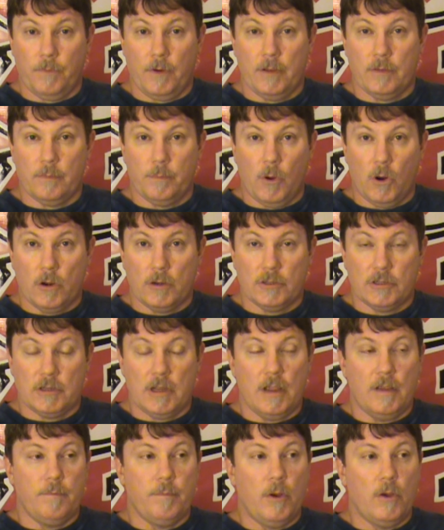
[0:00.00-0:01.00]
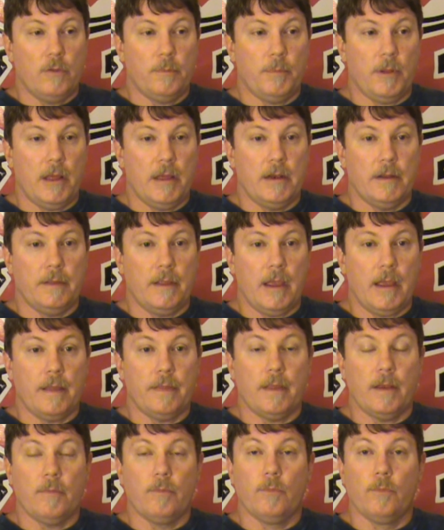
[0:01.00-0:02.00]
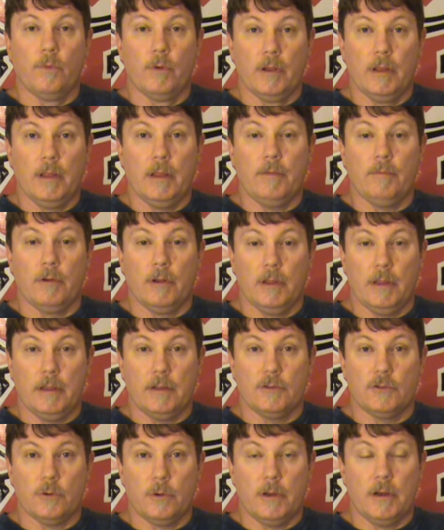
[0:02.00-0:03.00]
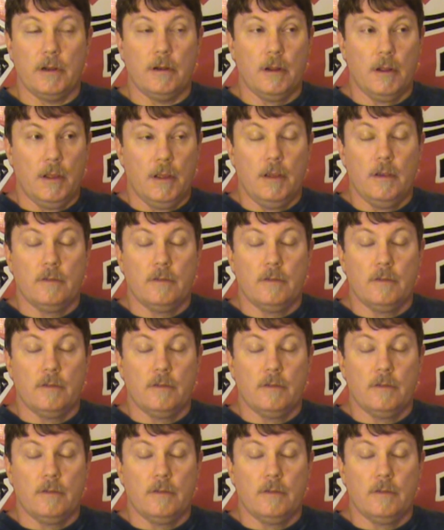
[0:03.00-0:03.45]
friends Bart and Steve both played in that, and they really enjoyed it.